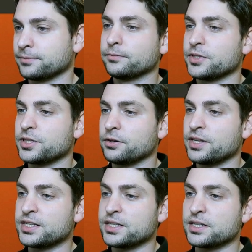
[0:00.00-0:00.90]
So
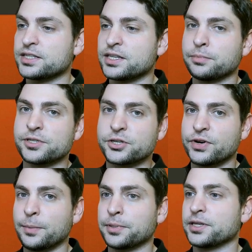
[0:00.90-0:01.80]
this is a simple
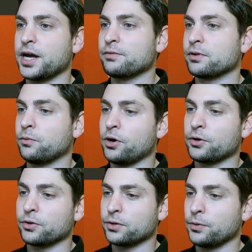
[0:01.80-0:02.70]
script. I will walk you
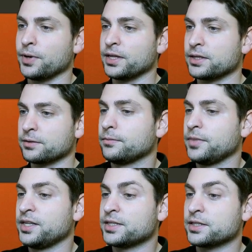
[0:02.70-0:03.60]
through it.
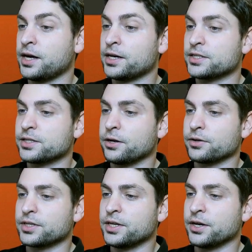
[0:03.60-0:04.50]
It starts down
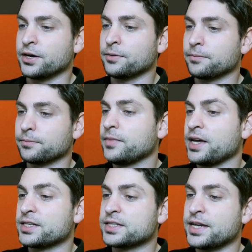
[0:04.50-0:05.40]
here.
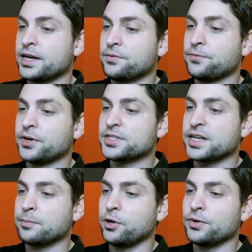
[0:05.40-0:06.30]
As said, first
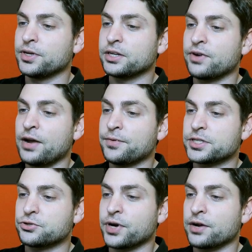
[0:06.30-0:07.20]
I'm loading the graphics
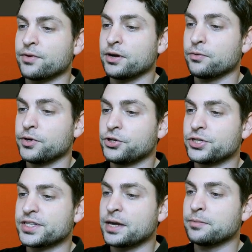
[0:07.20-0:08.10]
driver, which is
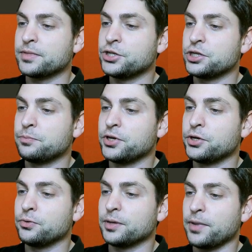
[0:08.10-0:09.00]
AMD GPU
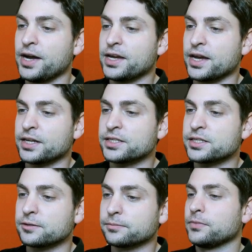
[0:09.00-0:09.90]
in my case.
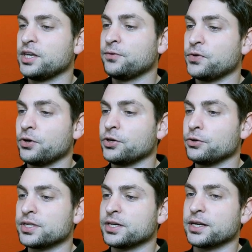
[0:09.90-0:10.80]
If you're
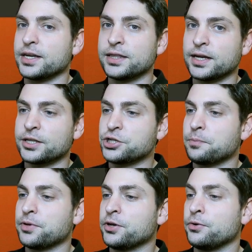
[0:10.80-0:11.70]
using an Intel
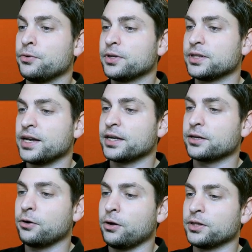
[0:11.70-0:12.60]
GPU, then
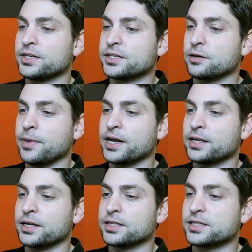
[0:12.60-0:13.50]
call this command
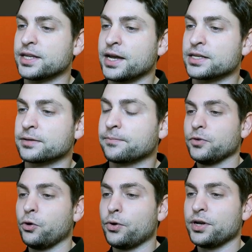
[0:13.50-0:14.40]
instead.
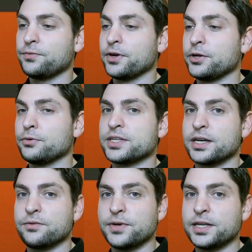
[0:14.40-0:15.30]
Or if you're using
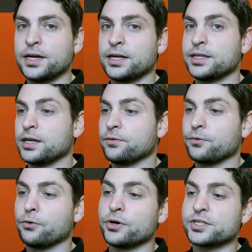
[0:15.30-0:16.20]
NVIDIA, then of
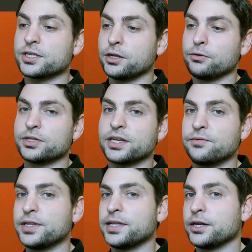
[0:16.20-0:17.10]
course load the
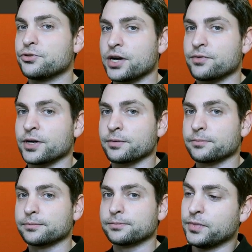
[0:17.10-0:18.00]
NVIDIA driver.
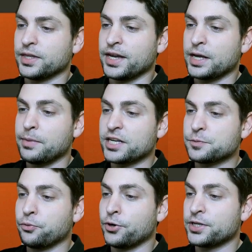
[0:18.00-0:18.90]
Then I'm
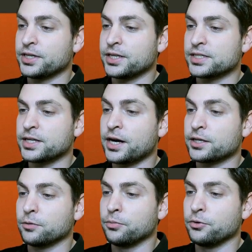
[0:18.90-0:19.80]
exporting the Start
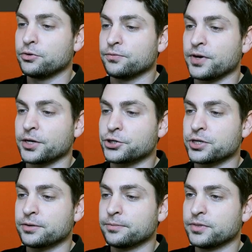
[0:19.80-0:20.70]
Lubuntu
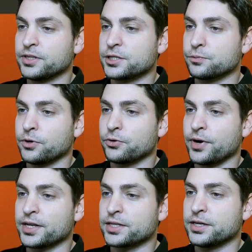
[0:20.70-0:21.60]
function, this one
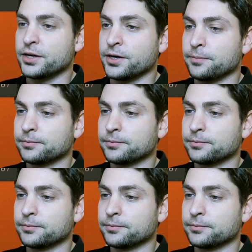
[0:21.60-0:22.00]
right here.